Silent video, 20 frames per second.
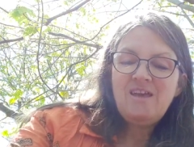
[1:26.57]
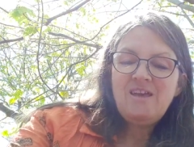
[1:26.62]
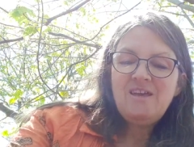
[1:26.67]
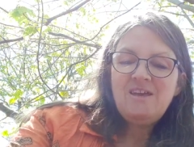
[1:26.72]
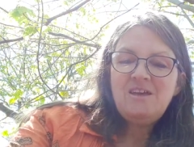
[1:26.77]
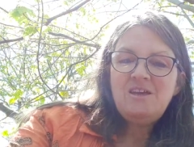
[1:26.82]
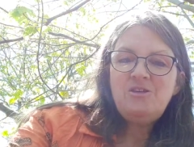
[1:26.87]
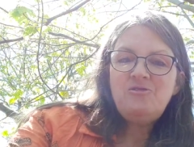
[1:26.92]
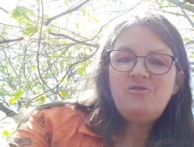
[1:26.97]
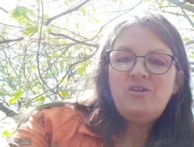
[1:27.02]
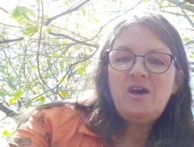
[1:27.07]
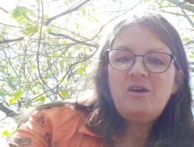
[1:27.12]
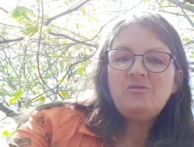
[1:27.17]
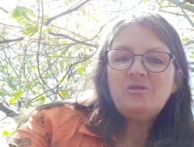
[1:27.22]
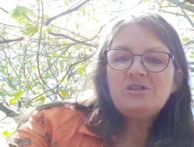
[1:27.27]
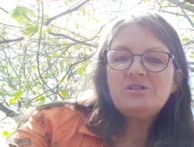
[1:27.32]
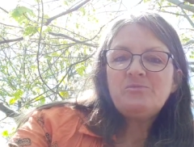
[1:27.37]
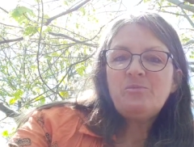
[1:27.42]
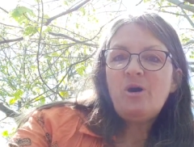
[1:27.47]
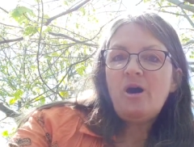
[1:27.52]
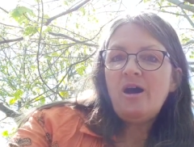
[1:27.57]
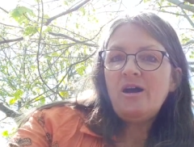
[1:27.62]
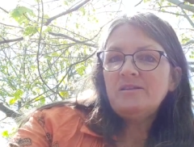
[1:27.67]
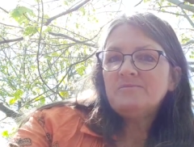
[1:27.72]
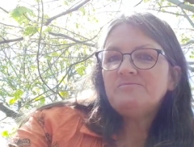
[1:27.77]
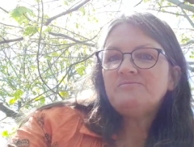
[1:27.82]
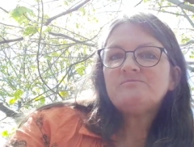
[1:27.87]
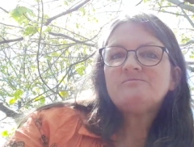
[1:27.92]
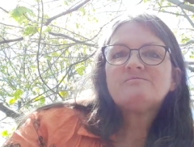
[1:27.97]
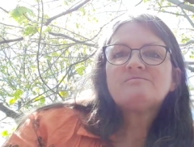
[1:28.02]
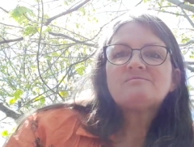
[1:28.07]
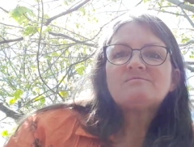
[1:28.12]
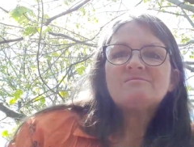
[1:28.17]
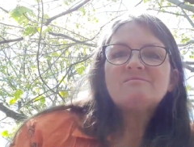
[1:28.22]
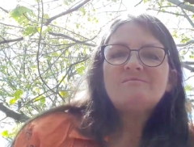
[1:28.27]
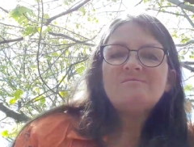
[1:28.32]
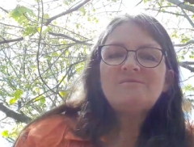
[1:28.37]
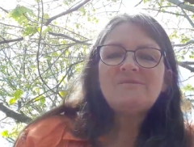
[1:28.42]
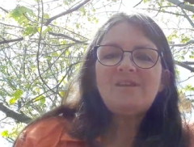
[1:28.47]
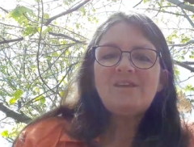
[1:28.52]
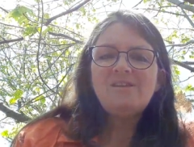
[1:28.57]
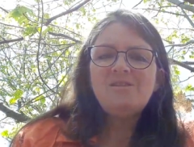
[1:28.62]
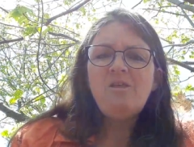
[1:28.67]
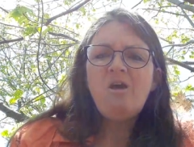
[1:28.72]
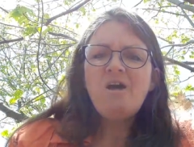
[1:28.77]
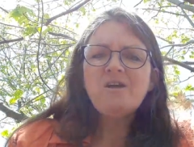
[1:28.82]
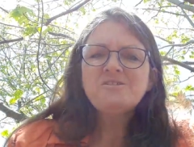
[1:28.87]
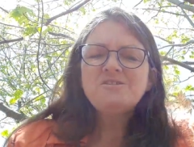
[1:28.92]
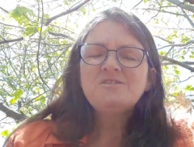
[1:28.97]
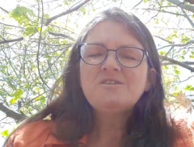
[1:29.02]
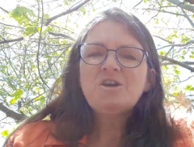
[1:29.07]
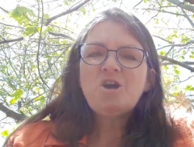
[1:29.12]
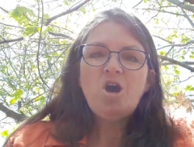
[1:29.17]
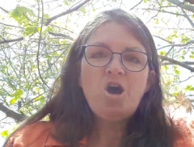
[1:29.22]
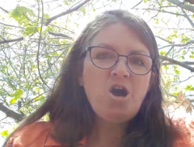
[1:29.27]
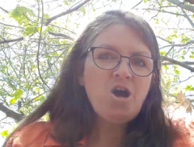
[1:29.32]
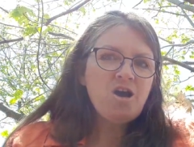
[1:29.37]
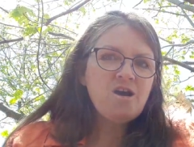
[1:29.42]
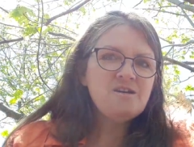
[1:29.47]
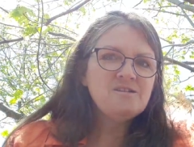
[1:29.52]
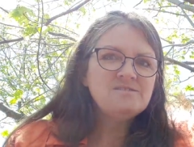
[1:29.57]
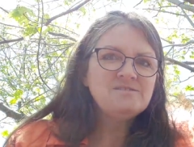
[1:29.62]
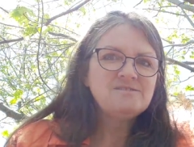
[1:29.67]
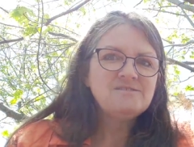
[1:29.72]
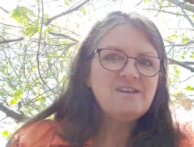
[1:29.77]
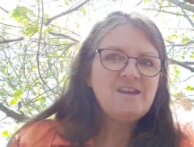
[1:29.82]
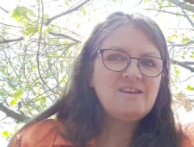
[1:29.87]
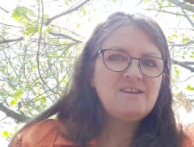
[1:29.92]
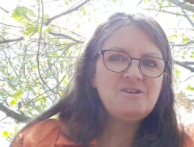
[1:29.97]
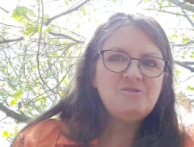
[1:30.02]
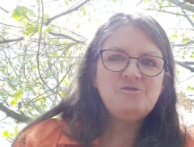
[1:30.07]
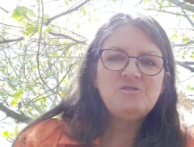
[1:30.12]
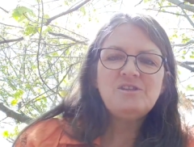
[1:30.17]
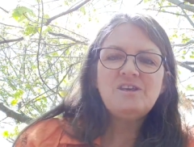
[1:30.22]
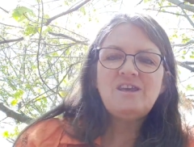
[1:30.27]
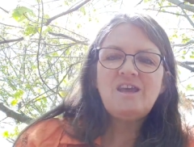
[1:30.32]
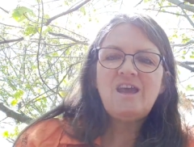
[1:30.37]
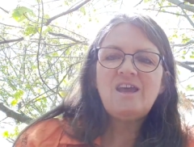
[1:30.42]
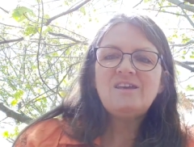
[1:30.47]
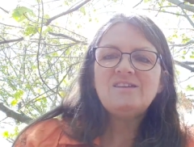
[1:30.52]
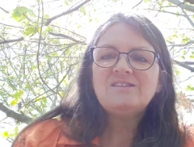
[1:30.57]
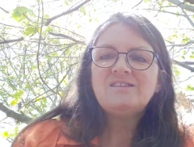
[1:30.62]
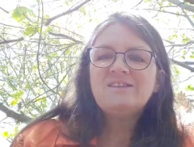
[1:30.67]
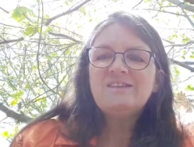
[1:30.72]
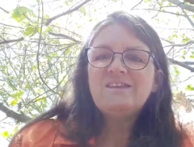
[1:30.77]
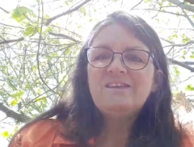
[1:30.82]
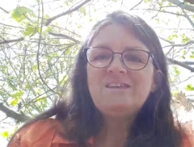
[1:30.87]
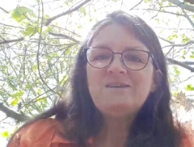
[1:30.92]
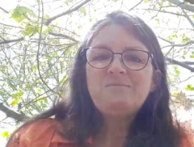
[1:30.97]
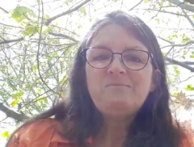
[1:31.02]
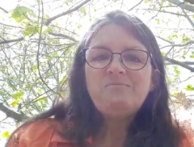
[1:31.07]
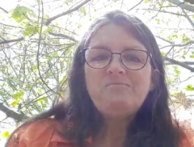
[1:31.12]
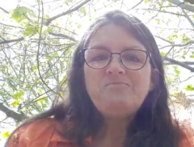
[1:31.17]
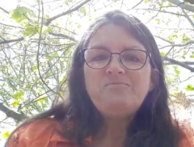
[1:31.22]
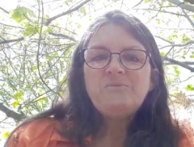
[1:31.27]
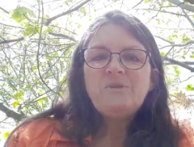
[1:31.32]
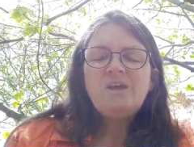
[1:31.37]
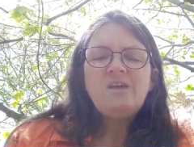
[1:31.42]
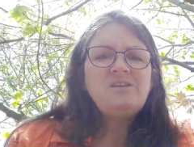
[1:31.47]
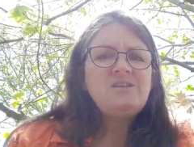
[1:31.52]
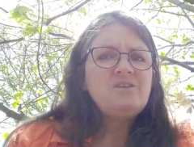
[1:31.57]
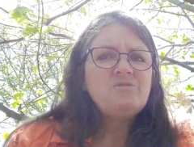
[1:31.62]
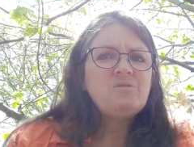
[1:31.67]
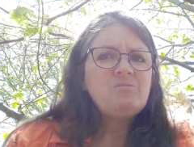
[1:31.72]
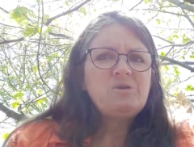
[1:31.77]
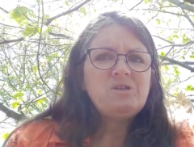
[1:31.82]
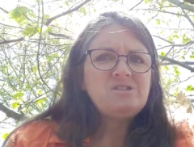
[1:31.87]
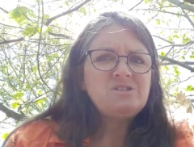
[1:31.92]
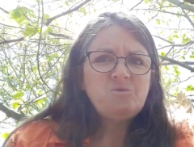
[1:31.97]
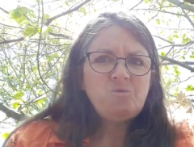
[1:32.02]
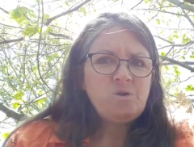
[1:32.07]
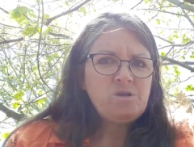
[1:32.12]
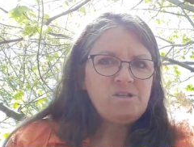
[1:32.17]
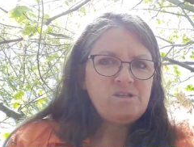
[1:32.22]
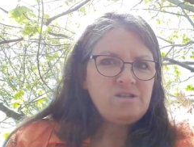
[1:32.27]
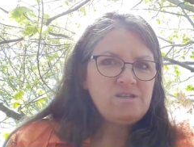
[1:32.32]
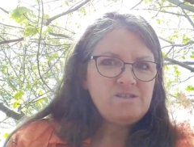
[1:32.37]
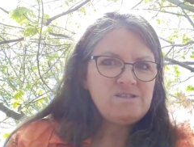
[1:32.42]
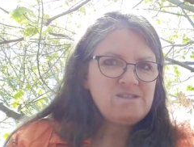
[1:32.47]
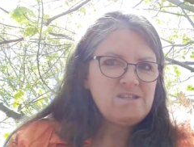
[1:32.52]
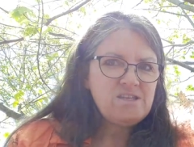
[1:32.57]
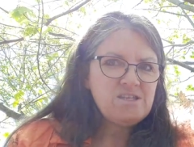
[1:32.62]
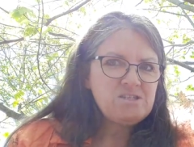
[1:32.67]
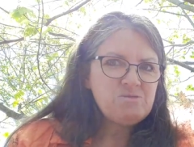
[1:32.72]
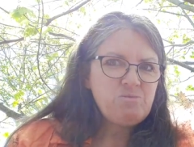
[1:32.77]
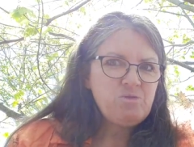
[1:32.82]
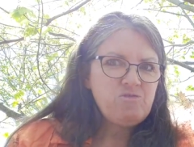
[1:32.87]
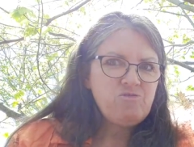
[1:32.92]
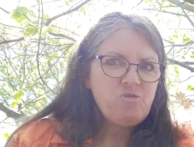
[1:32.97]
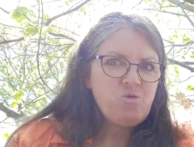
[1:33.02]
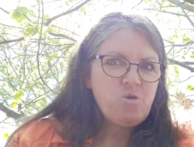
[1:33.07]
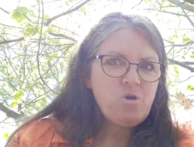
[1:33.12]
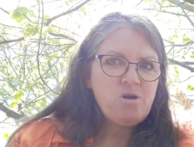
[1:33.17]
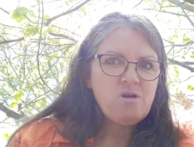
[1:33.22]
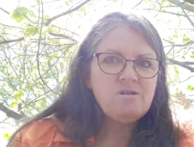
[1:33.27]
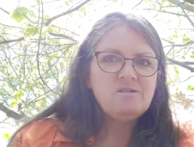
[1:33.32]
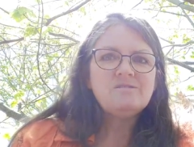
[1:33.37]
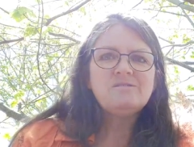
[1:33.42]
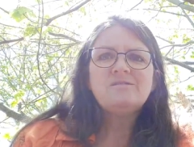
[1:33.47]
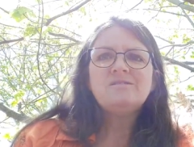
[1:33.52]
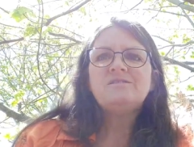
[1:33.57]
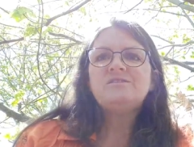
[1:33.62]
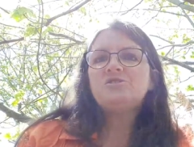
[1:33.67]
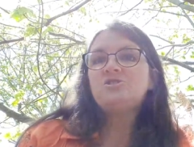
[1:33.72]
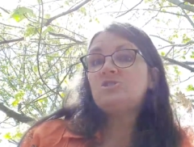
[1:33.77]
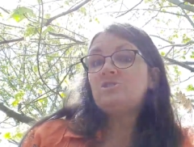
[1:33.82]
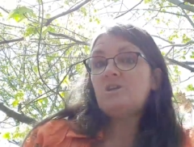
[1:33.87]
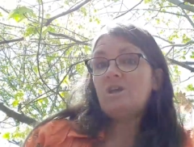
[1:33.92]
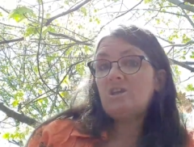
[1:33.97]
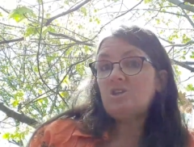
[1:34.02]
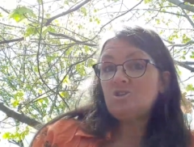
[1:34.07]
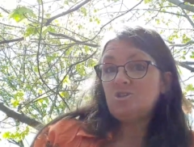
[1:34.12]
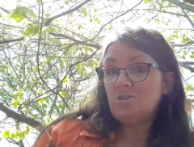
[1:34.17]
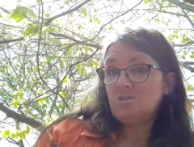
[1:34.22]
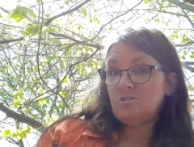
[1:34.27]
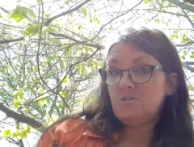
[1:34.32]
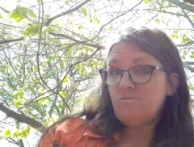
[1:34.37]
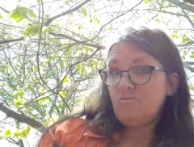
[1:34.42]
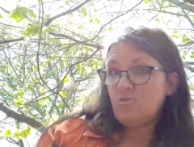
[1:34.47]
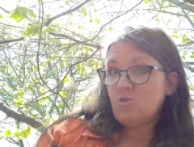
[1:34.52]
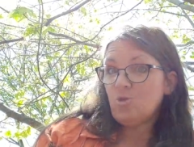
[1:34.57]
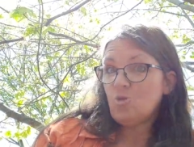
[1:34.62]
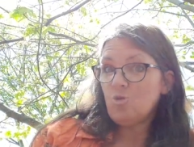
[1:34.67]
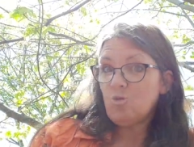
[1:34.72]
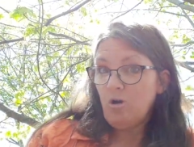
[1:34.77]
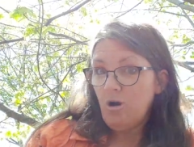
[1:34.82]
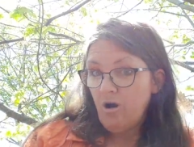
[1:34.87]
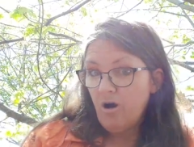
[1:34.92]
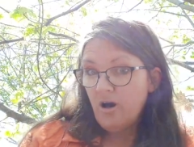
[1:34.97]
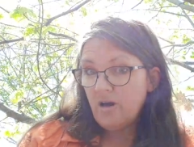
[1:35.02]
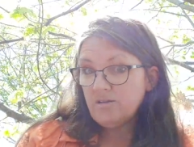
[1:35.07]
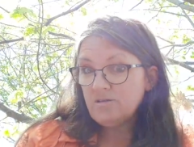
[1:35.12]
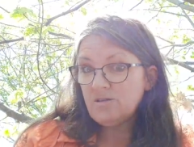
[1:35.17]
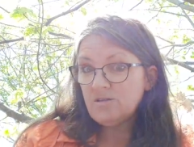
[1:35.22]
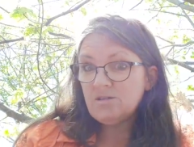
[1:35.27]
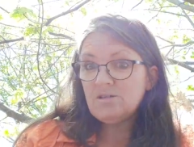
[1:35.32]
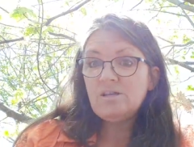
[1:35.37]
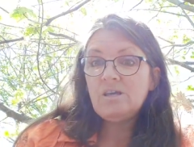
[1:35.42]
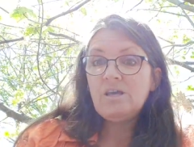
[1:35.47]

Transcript: He found a spot, locked the car, headed for the gate, He'd never been to one of these things before, the Stations of the Cross.